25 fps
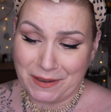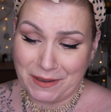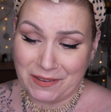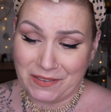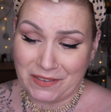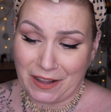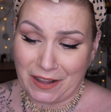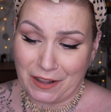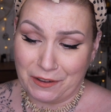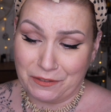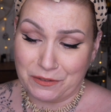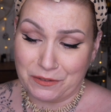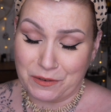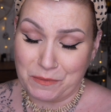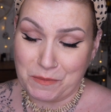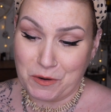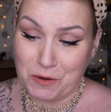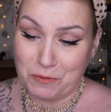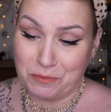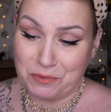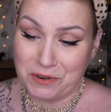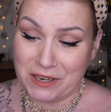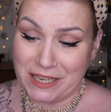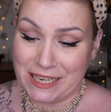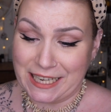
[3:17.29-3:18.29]
myself from
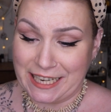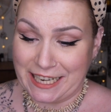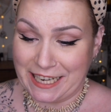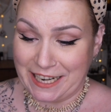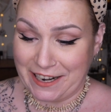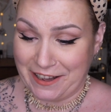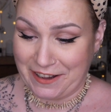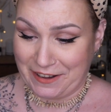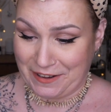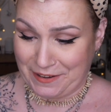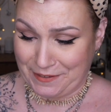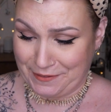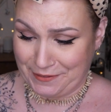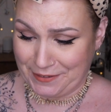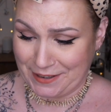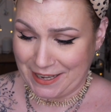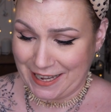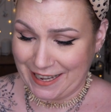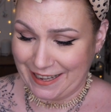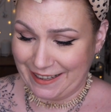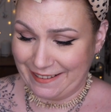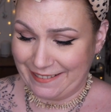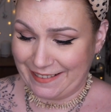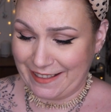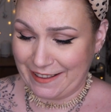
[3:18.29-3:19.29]
your prickly love.
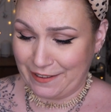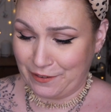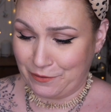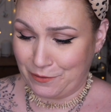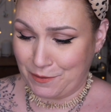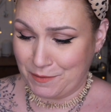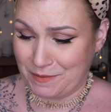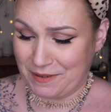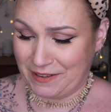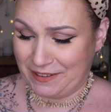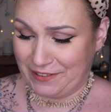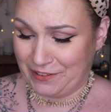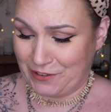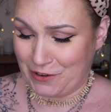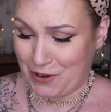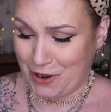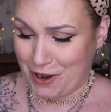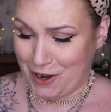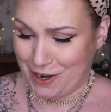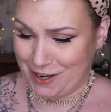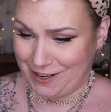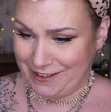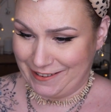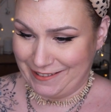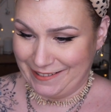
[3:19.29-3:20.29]
Is this from a
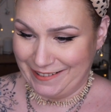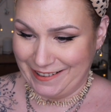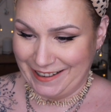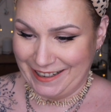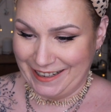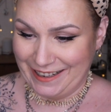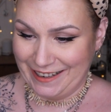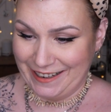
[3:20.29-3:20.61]
song?